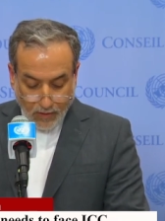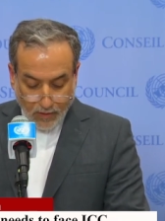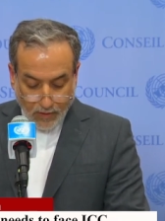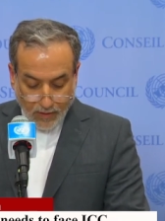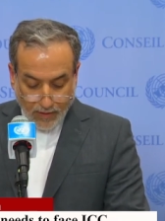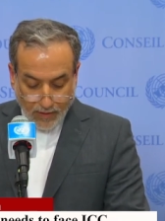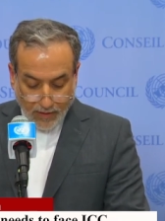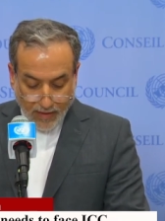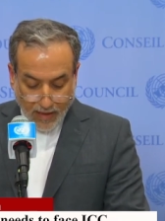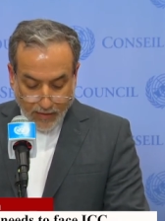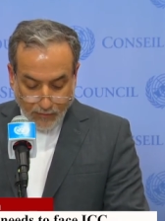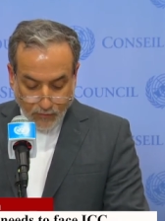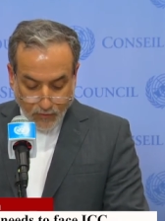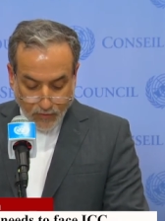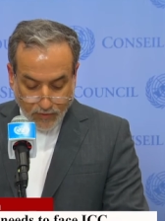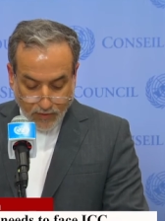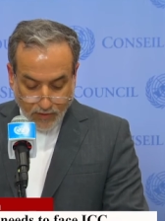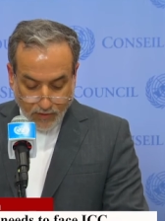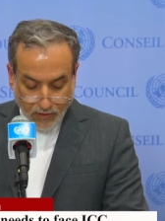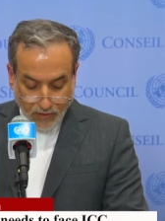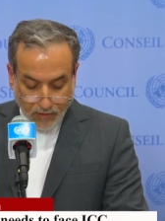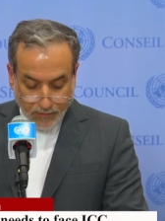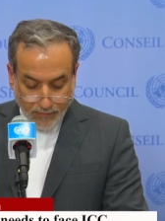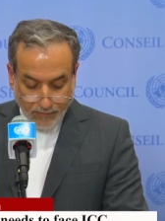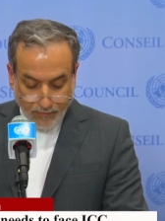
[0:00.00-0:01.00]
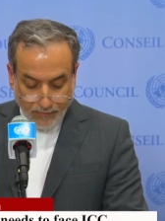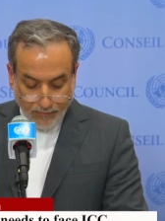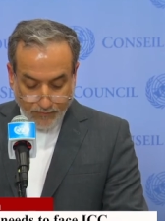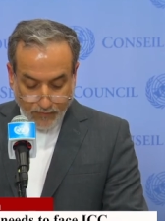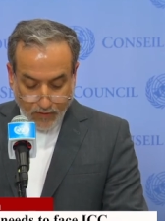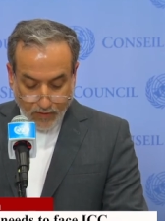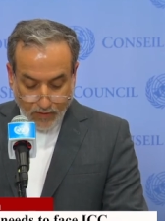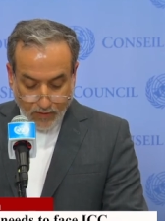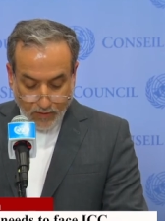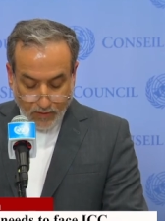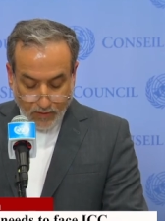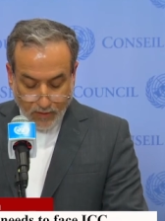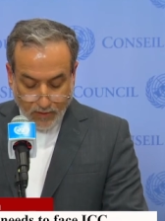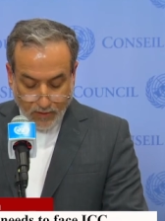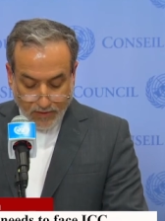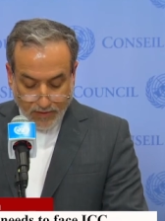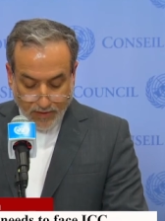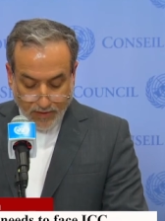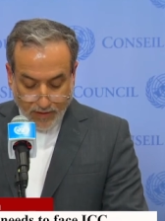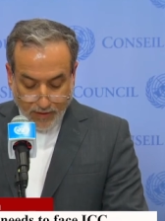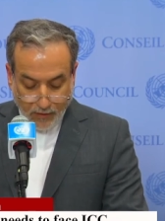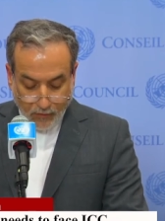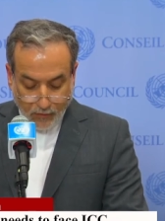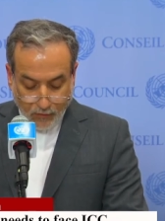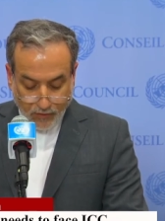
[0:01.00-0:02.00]
The Council, the
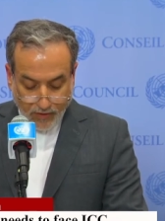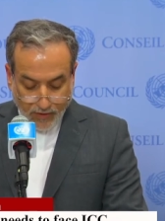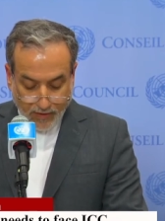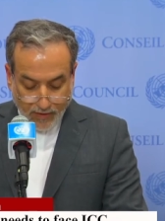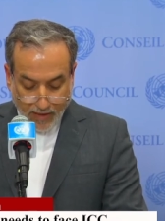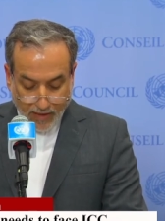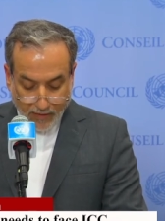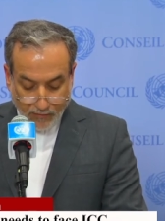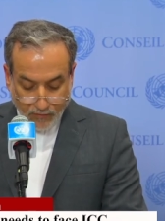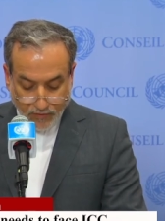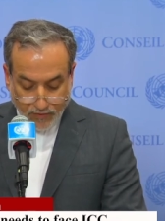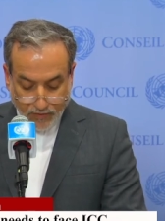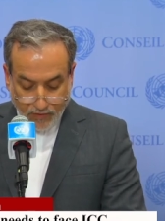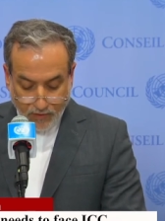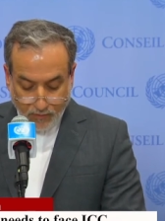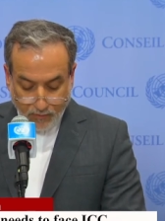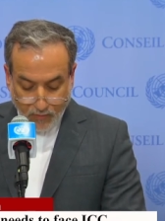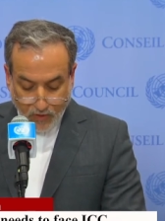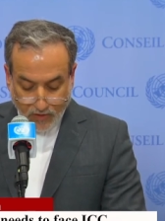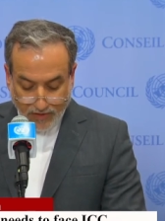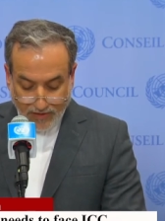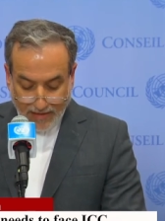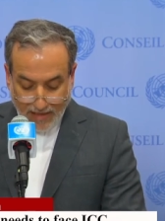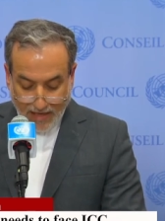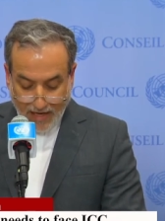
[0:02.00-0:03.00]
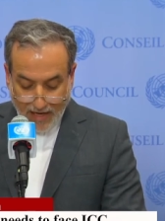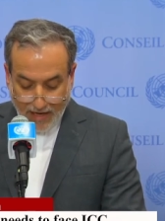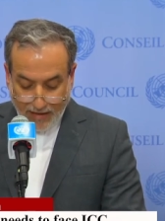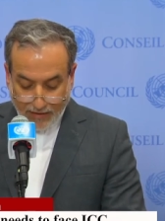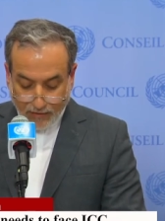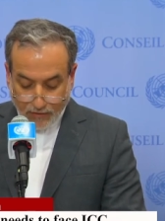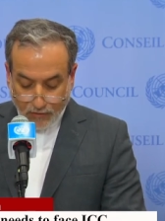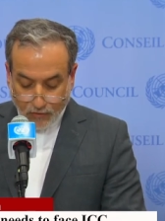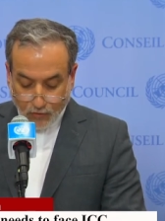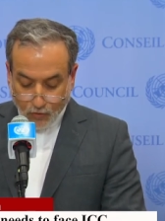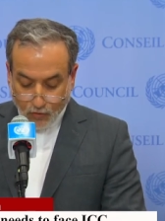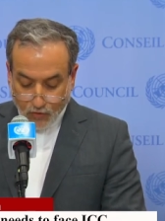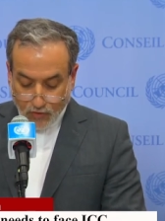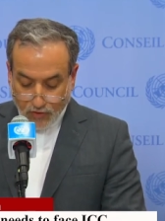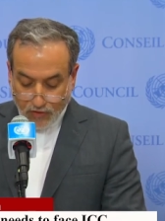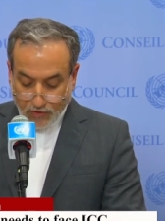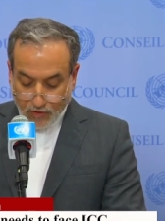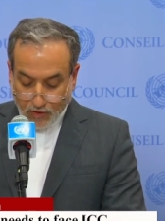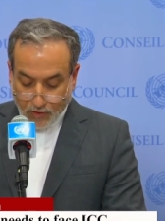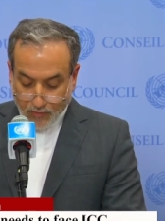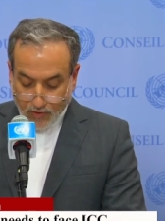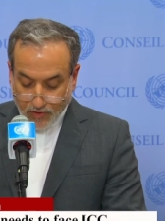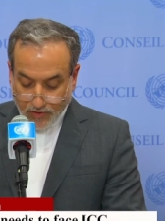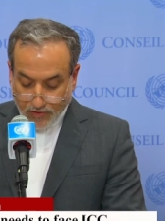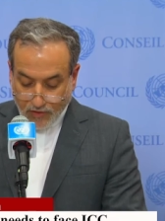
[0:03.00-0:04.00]
Security Council, must act to
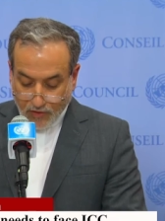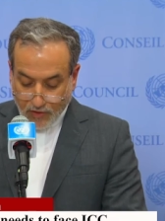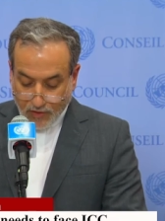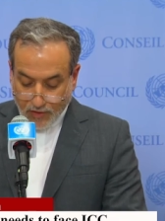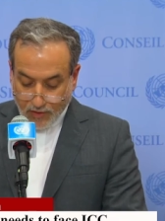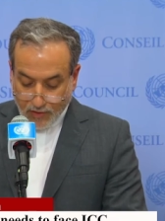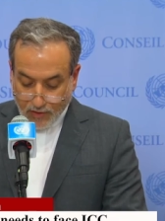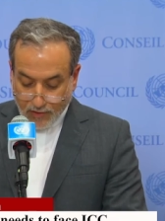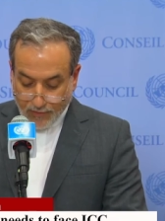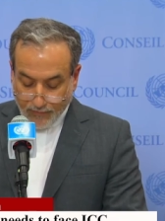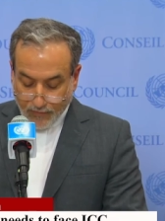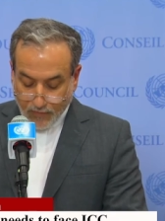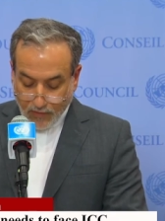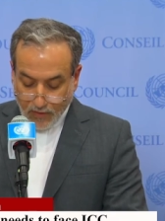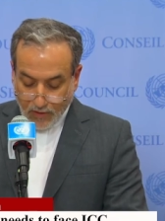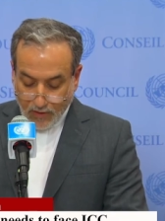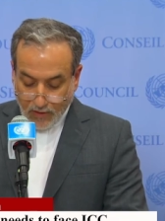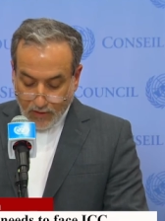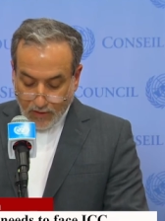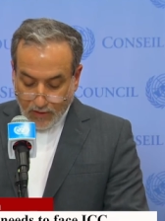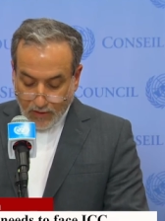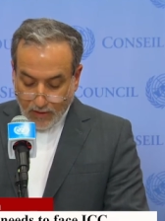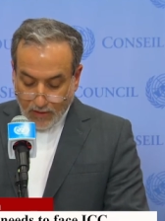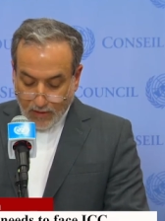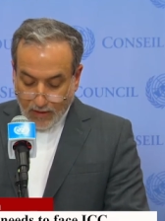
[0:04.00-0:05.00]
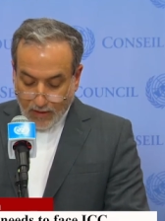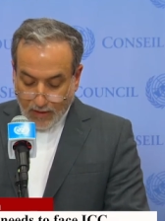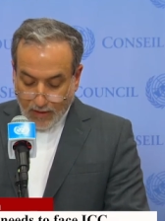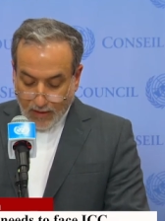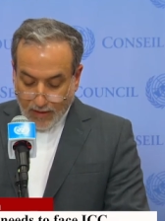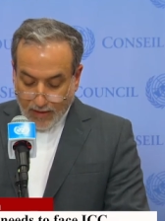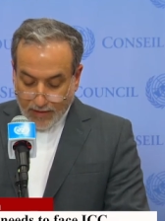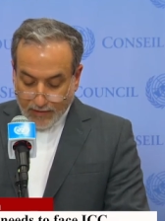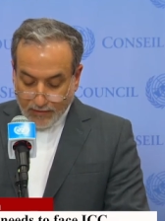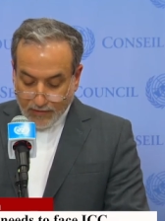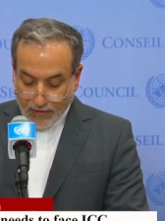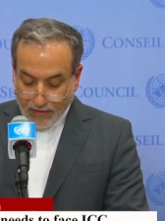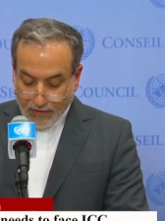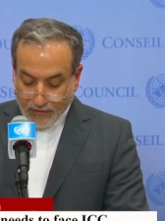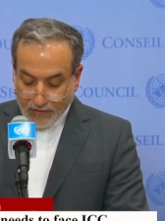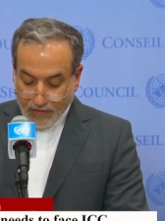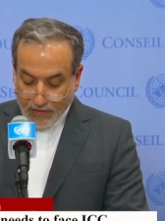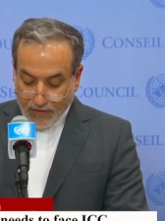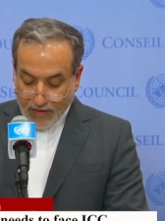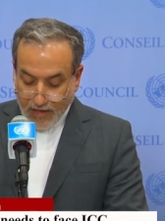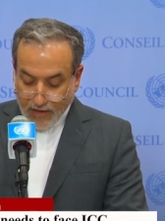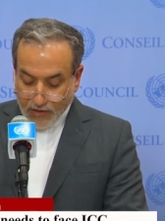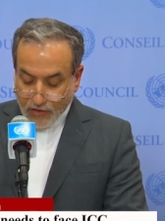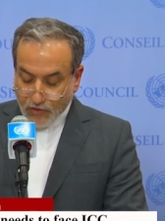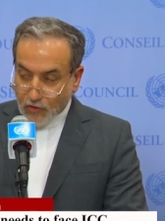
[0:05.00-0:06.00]
stop Israel, and the
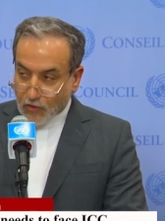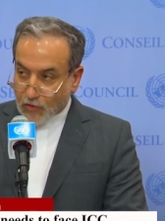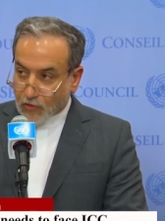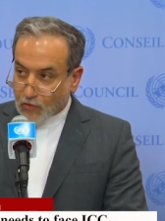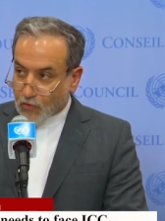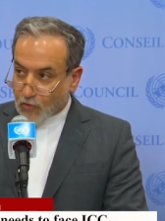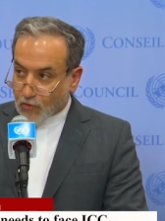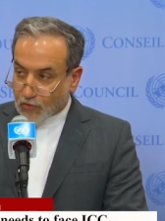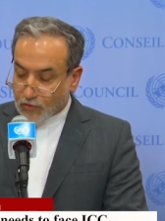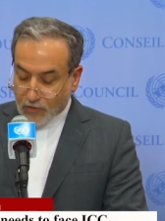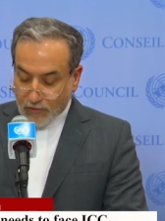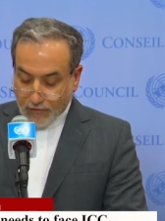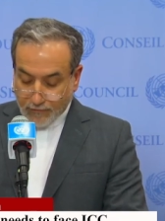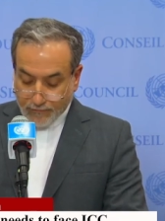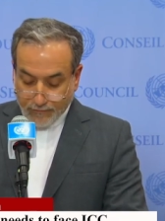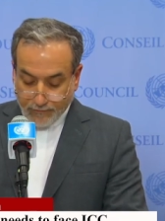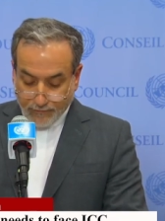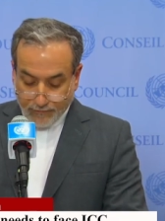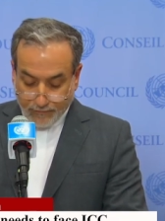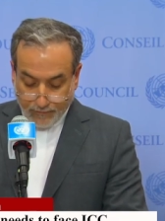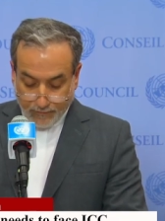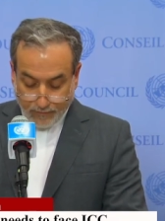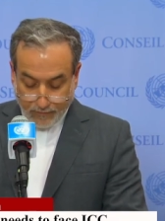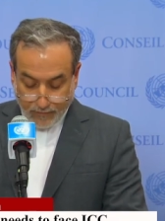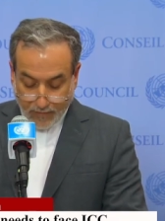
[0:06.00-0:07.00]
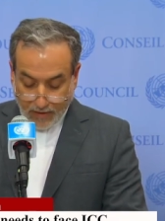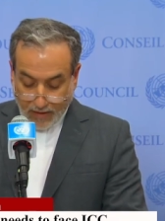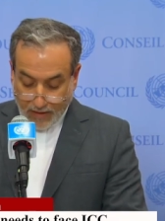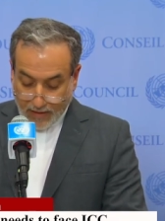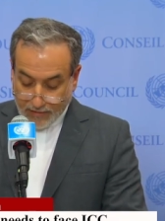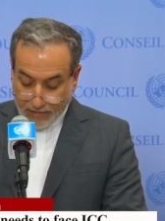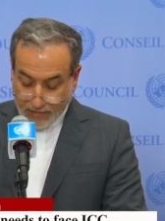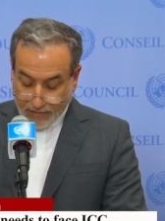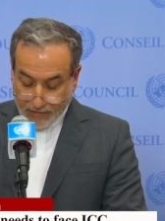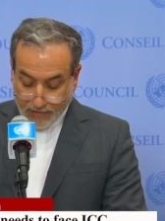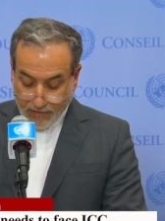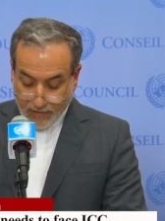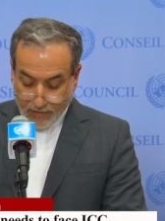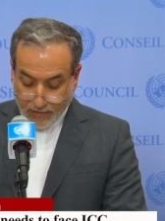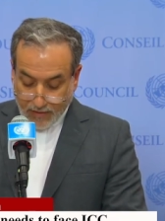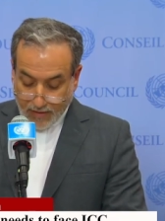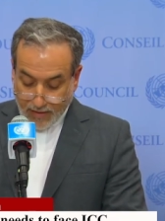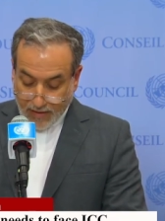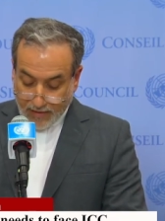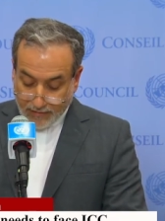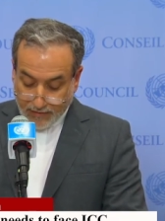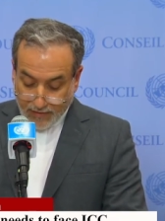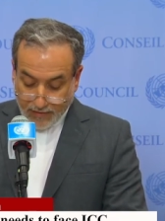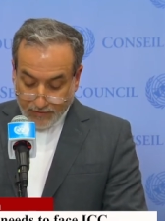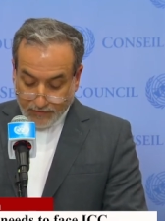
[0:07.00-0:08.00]
International Court of and, inter,
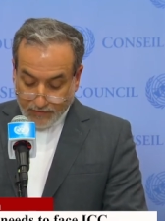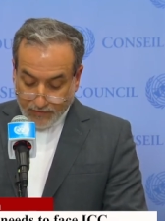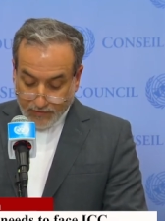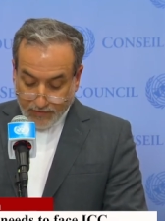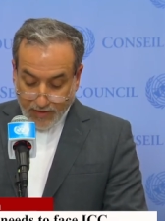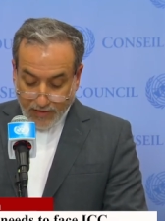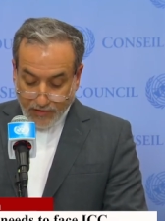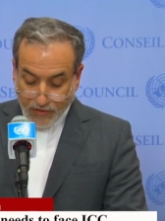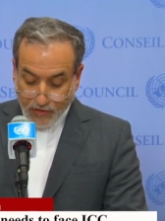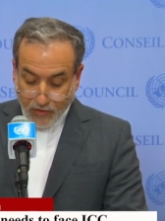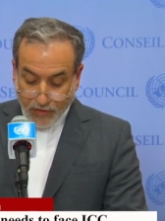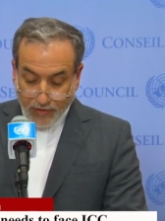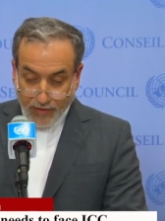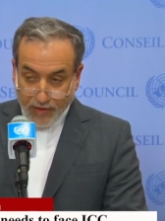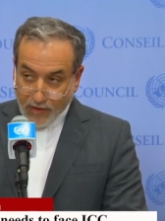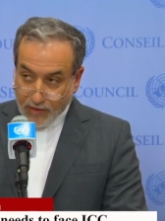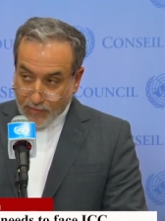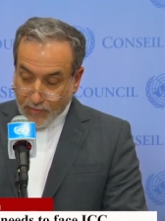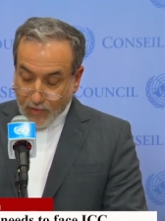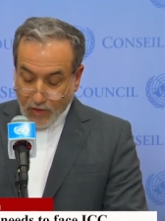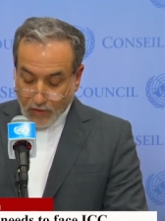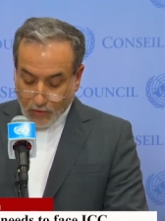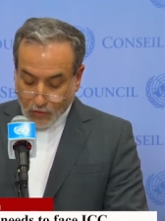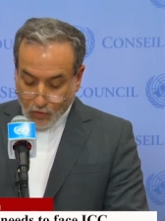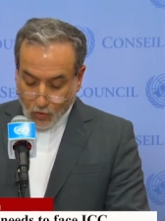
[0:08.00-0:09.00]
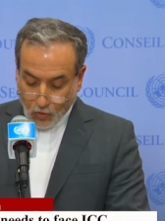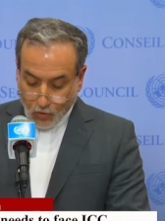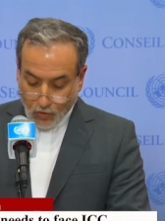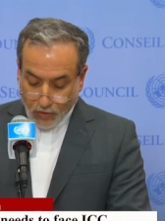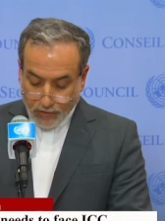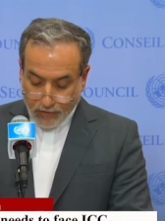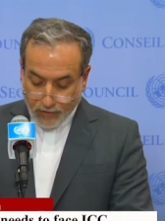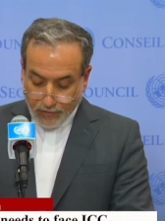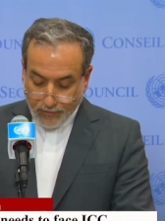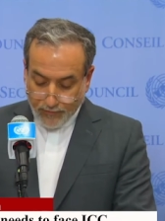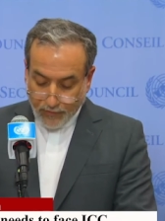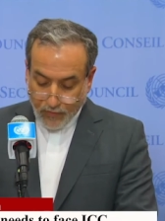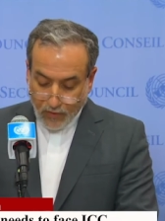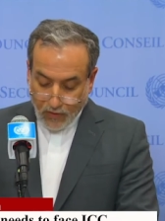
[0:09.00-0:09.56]
and the International Criminal Court